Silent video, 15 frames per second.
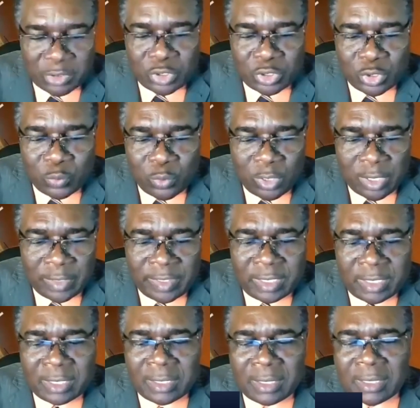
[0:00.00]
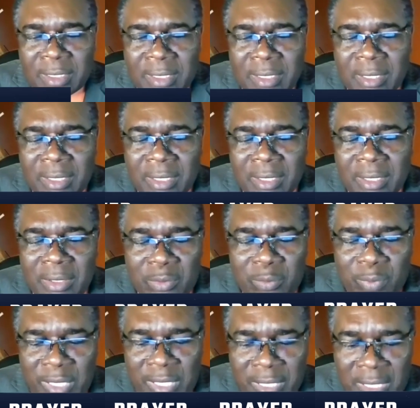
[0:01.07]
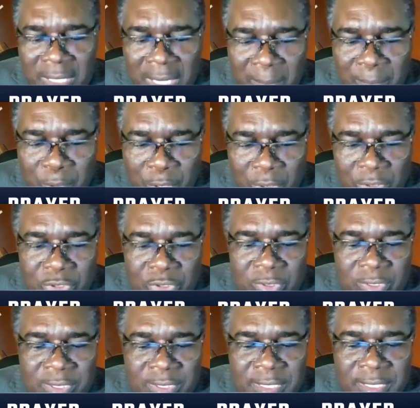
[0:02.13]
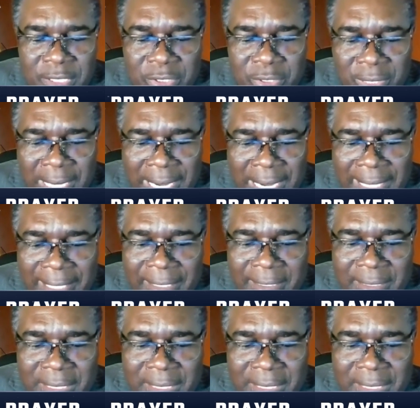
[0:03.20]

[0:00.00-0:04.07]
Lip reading: because you're worthy. We come also to seek your